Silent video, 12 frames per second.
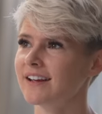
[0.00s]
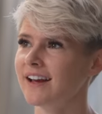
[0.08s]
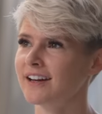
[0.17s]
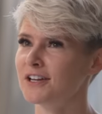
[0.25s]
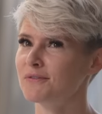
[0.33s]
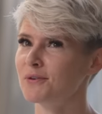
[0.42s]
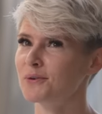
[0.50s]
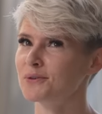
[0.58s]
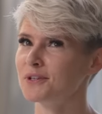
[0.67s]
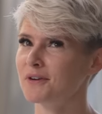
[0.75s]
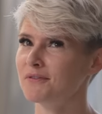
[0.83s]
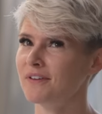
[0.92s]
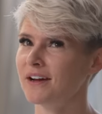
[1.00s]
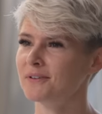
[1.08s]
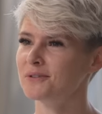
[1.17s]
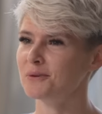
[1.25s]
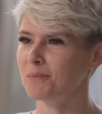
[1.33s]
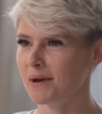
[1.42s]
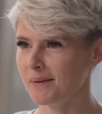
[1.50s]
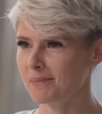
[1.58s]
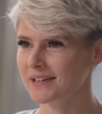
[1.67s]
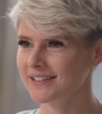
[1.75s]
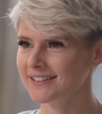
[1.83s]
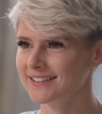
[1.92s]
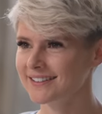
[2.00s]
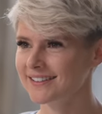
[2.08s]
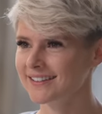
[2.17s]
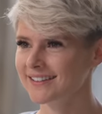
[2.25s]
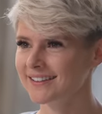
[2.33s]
and you've also found your purpose.